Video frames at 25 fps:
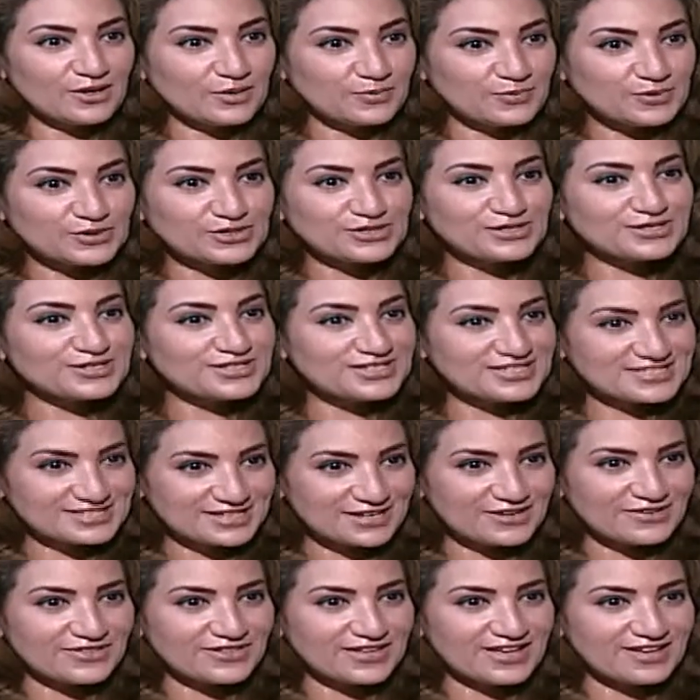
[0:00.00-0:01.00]

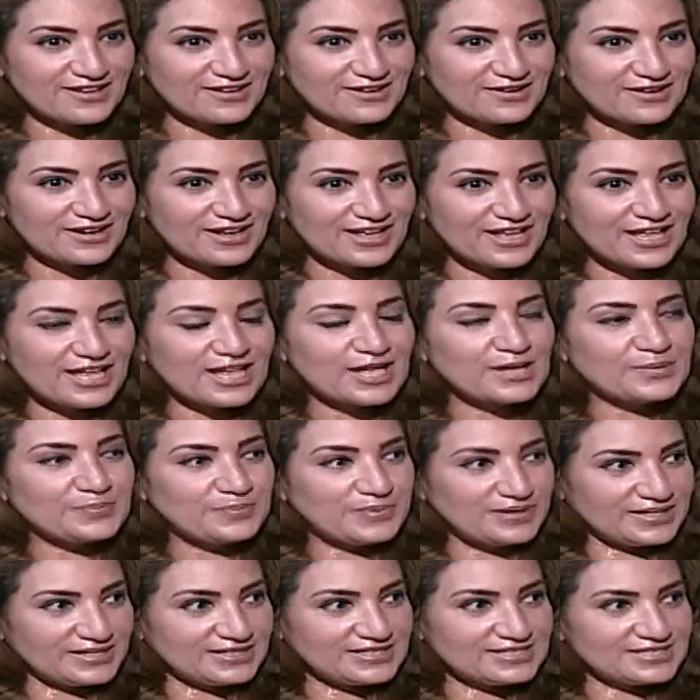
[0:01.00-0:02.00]
Opportunities are there,
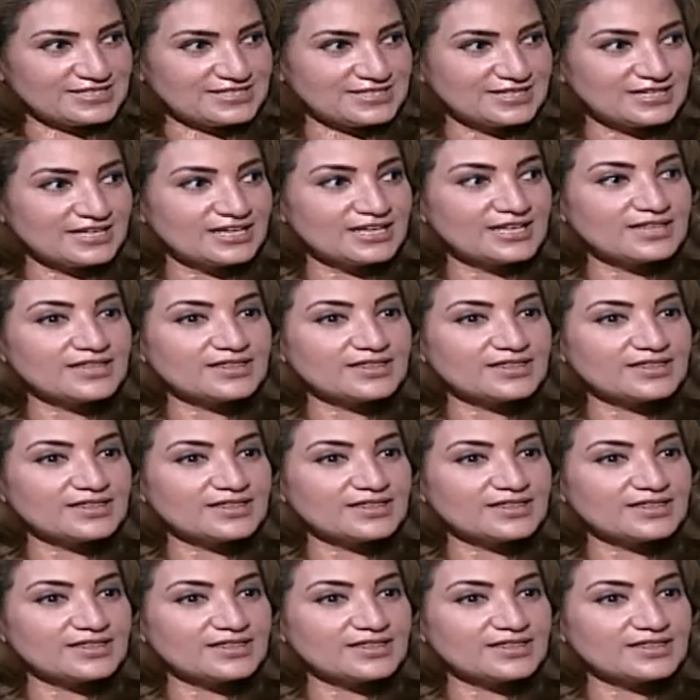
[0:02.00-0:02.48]
but